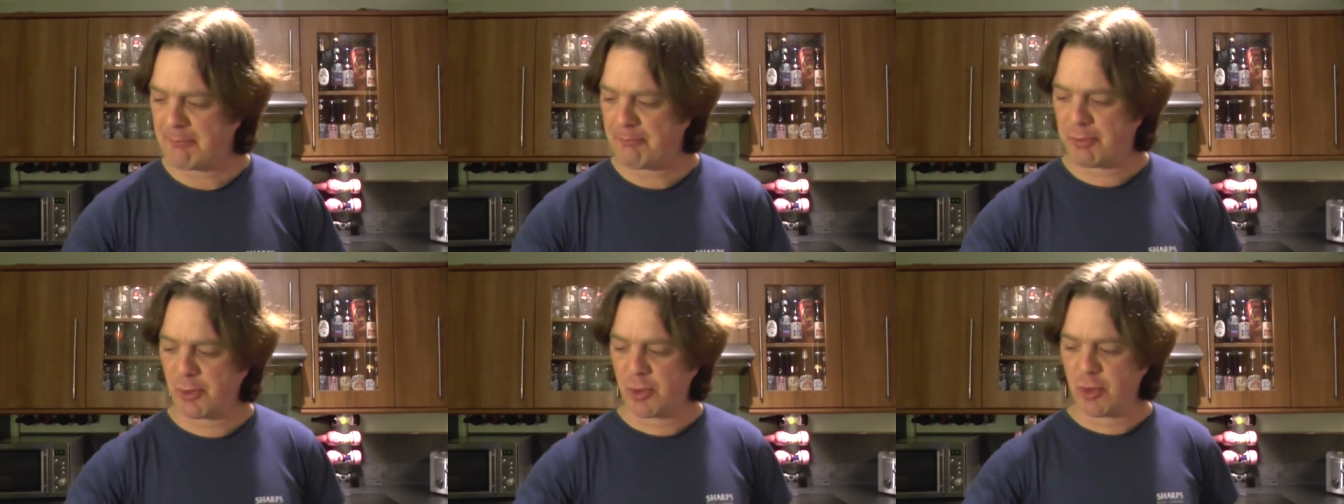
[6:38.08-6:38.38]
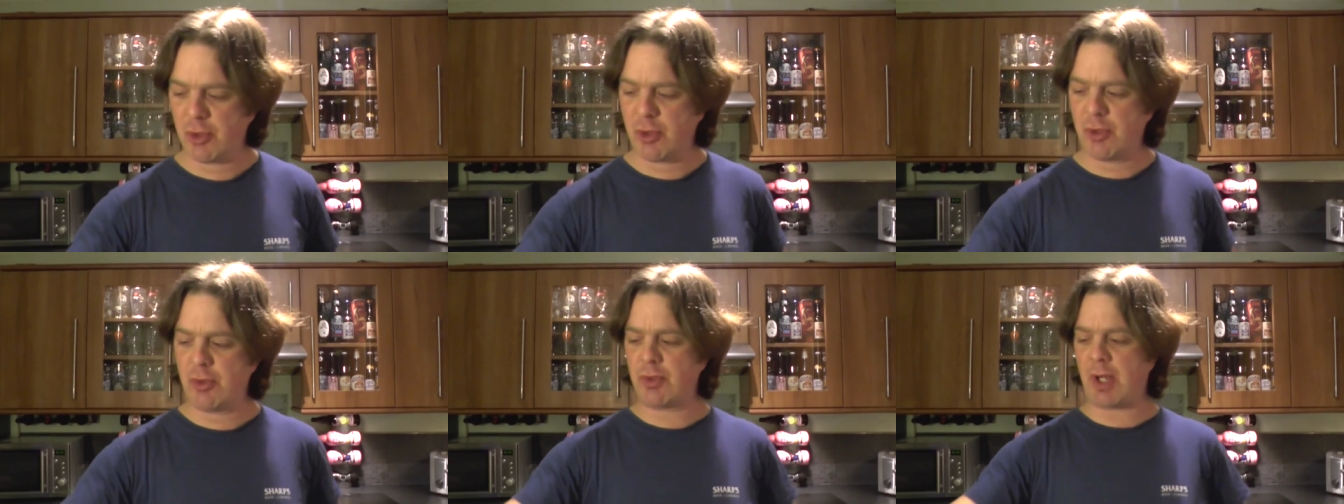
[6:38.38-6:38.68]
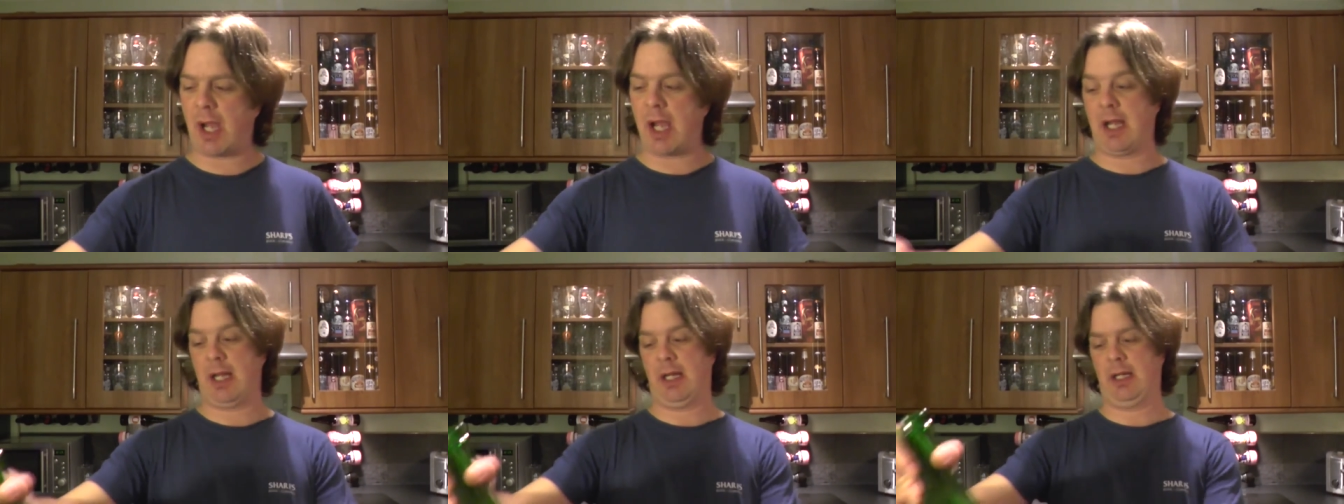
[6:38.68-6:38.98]
Brew,
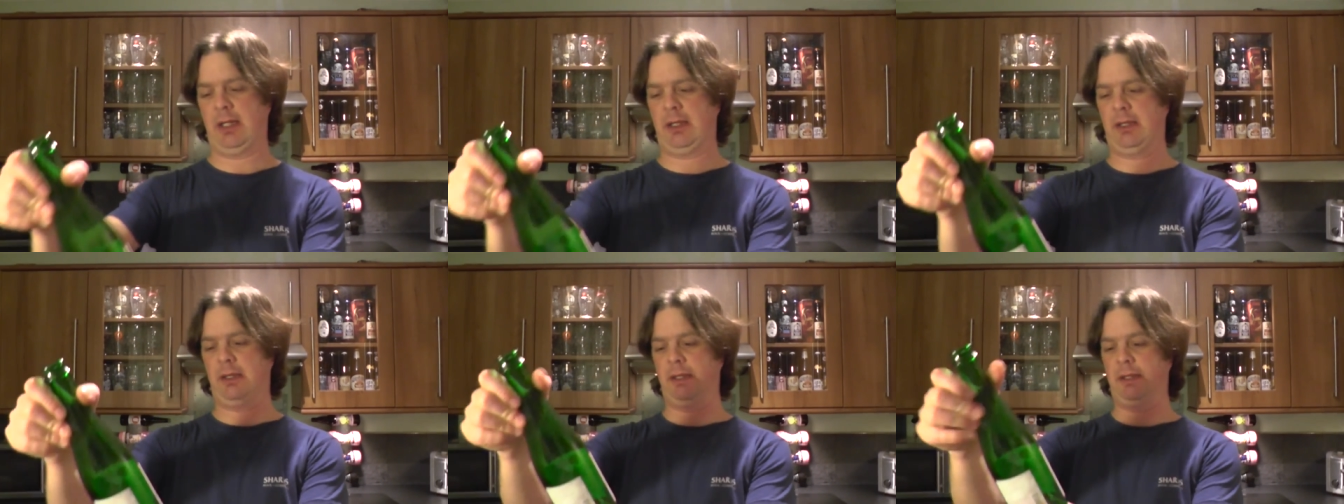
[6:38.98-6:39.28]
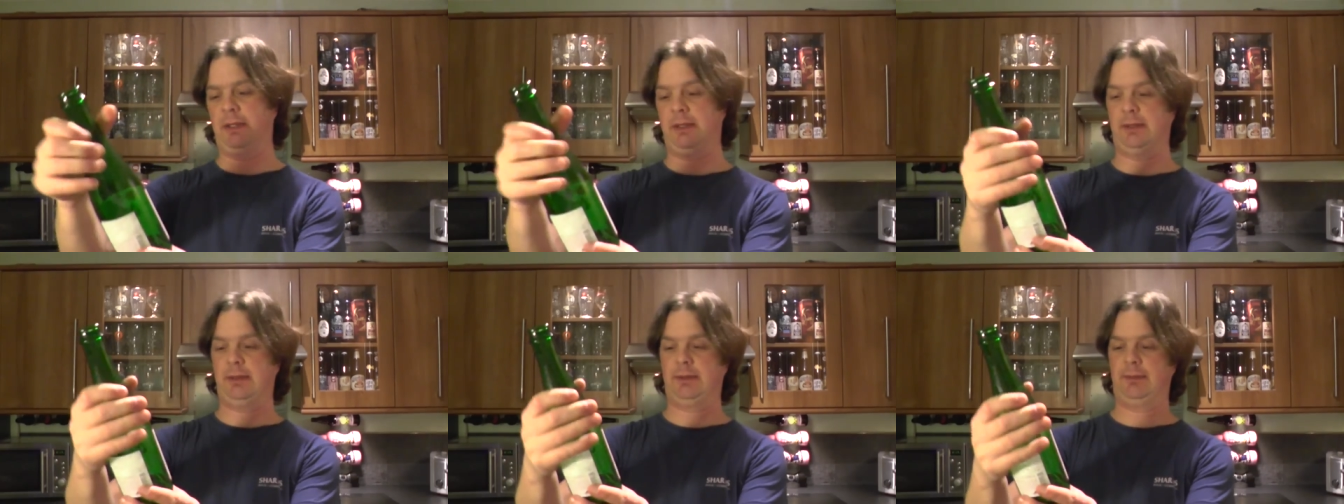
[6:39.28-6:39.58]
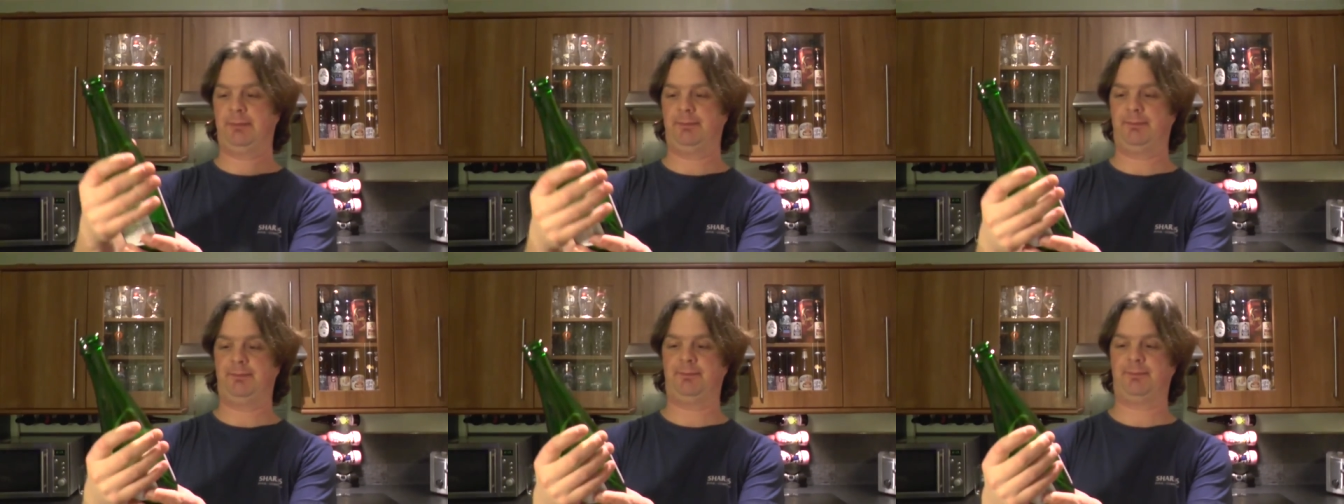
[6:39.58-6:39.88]
uh,
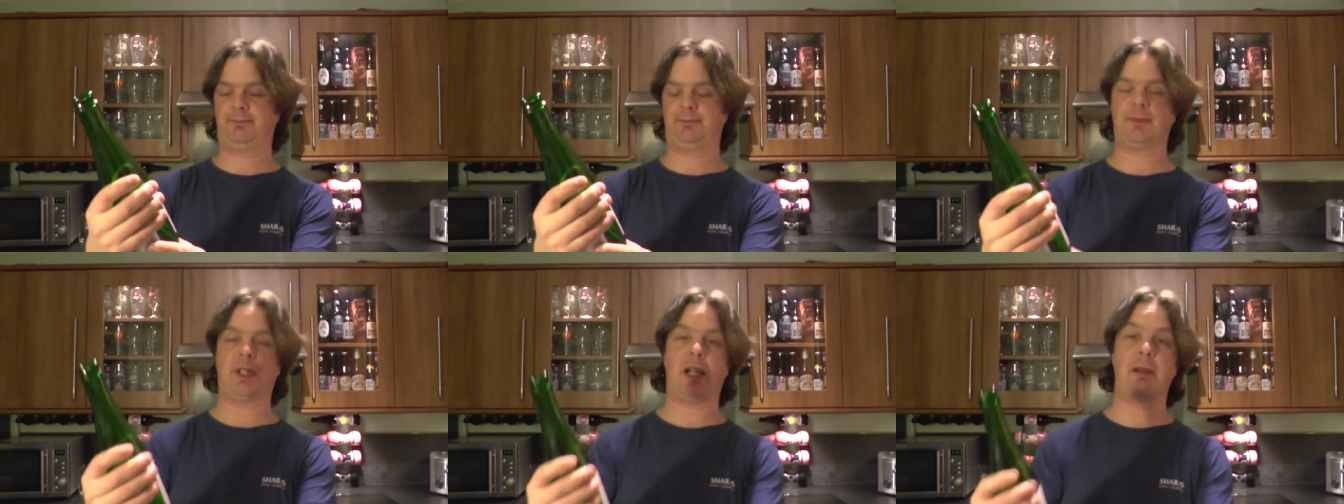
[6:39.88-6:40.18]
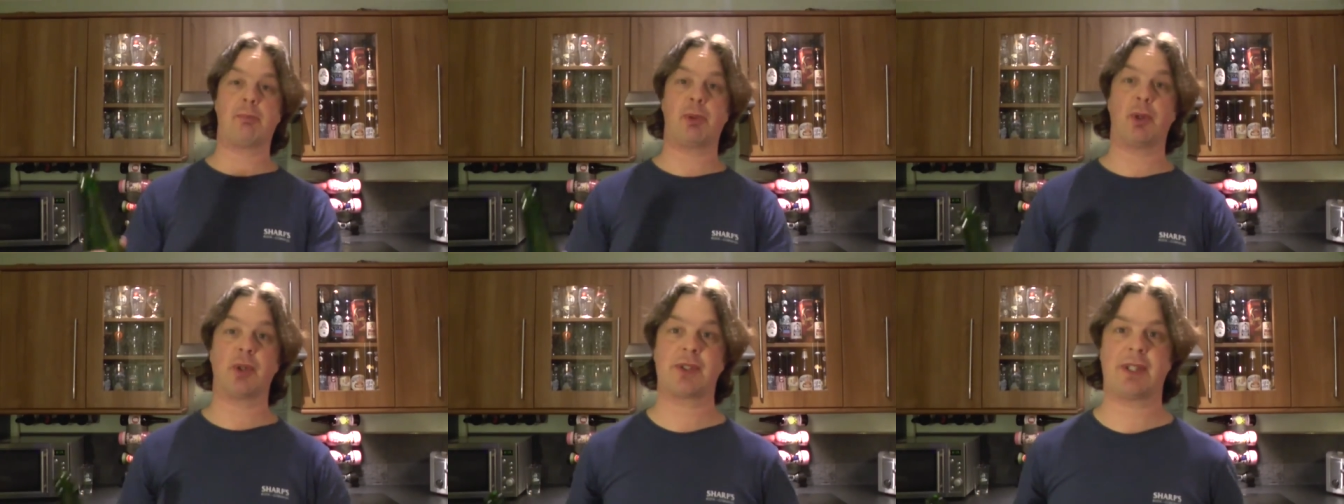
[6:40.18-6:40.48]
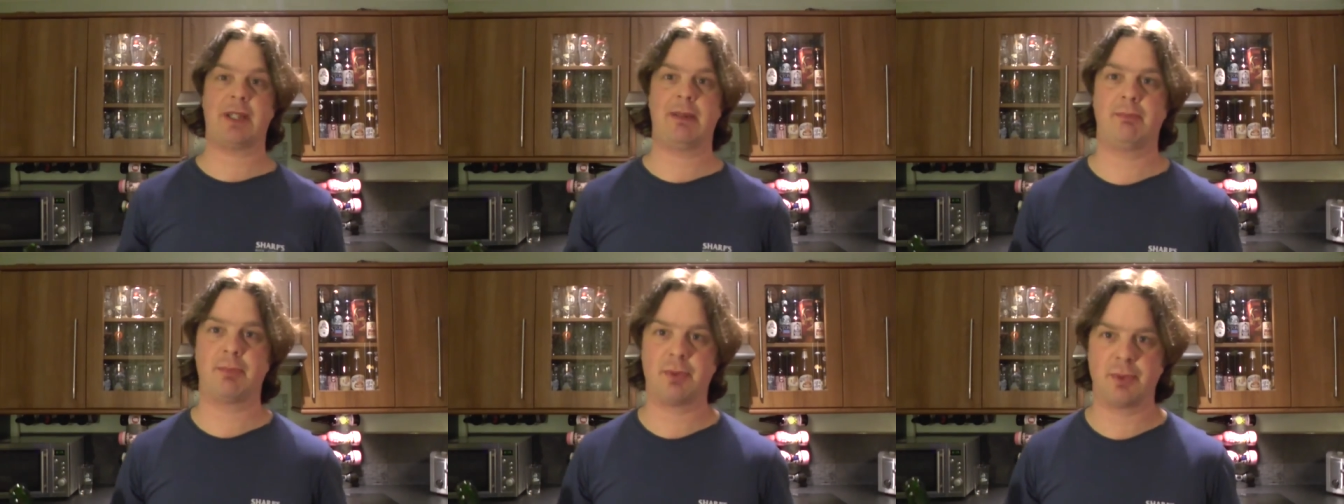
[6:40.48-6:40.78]
I bought
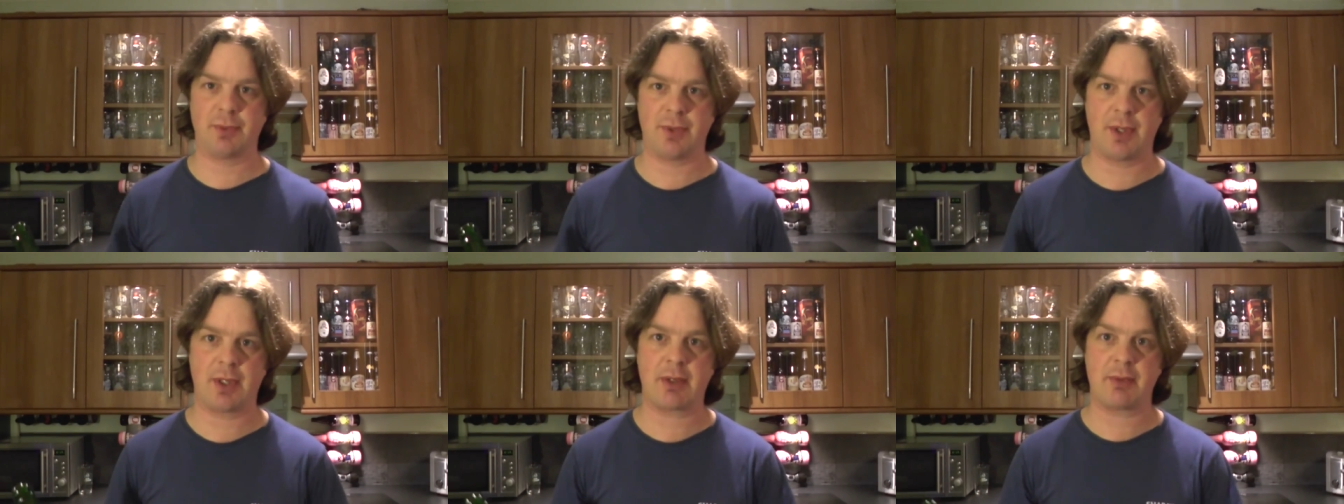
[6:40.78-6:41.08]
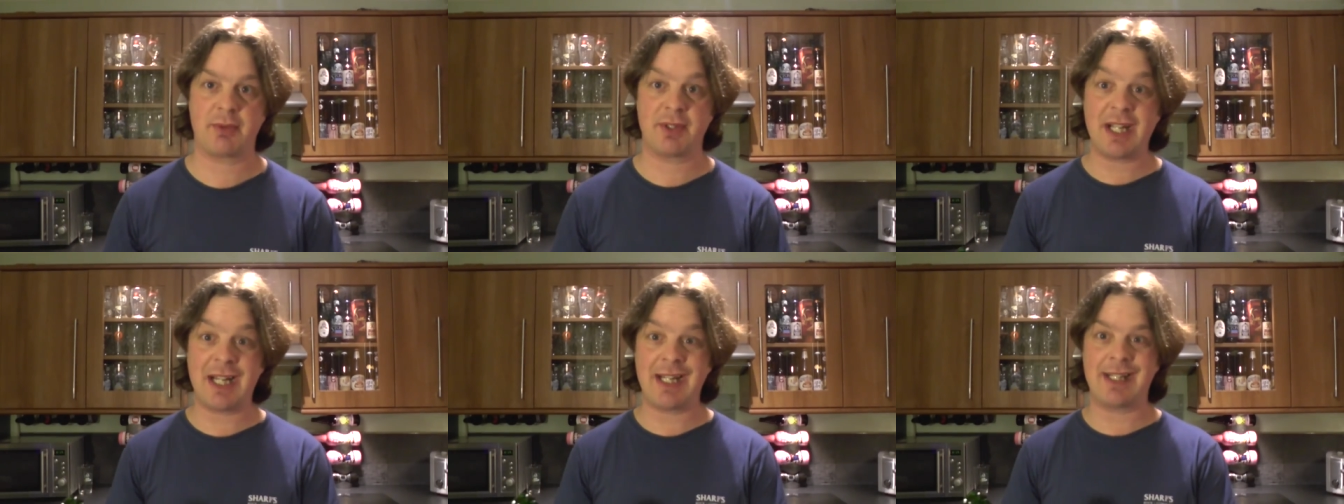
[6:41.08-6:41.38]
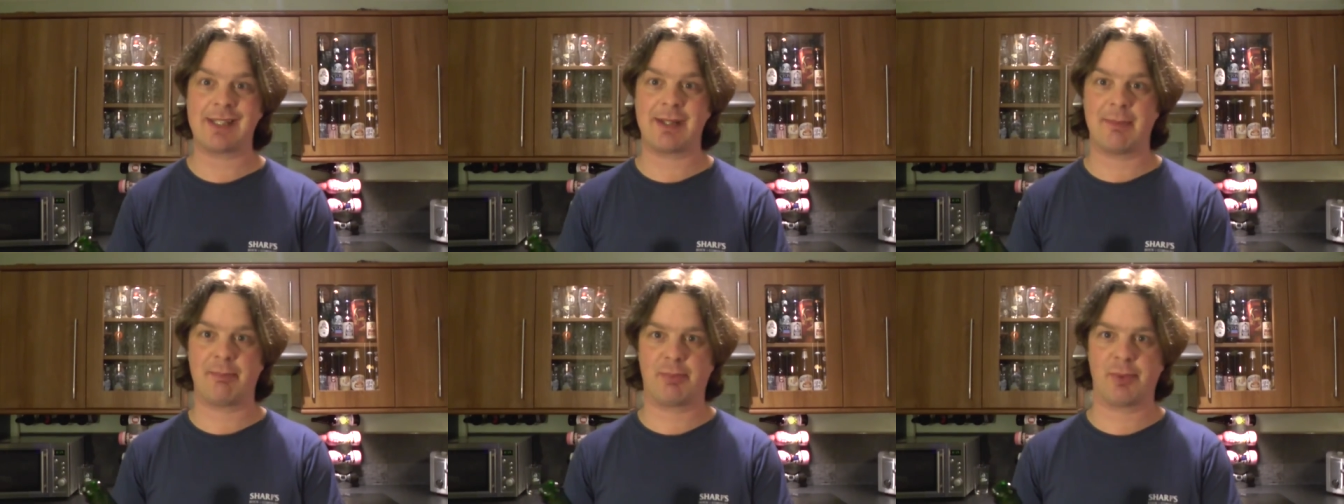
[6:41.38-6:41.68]
it in Brewdog, I nearly
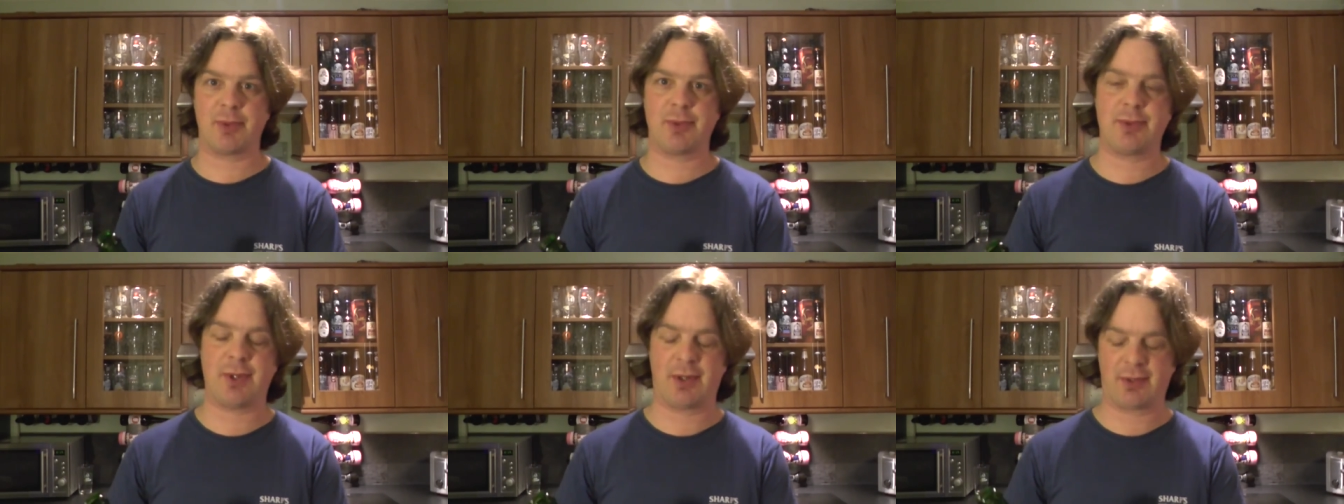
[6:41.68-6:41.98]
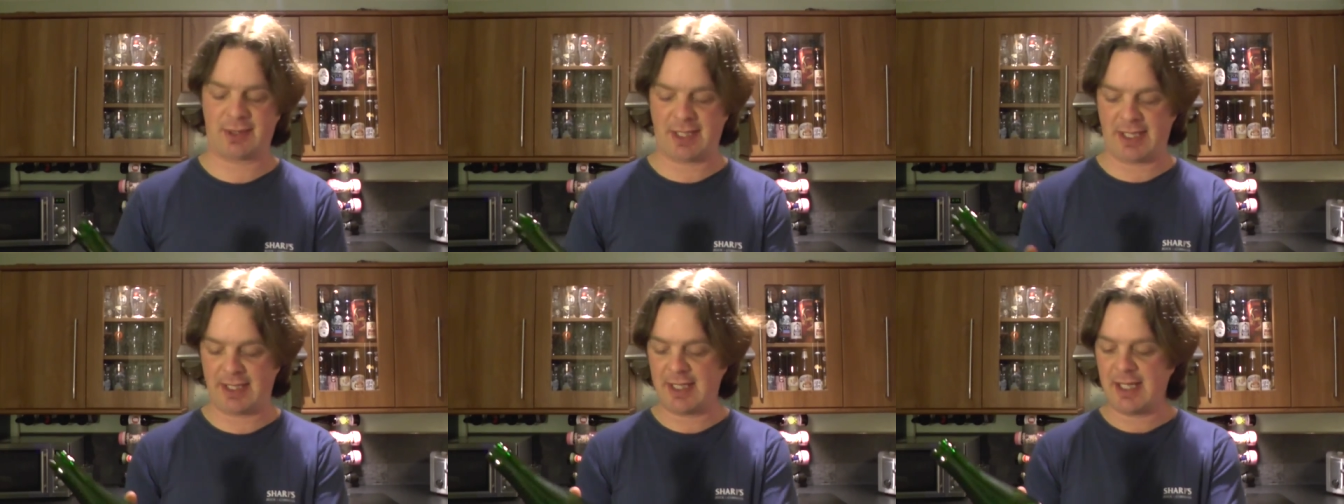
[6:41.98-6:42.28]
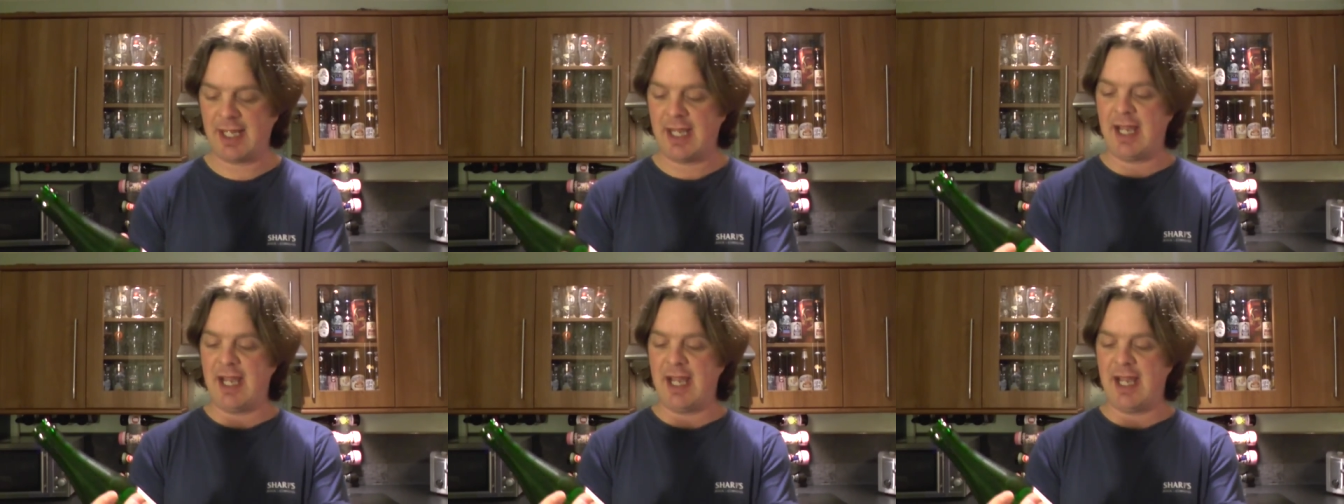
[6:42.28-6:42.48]
said Brewdog then.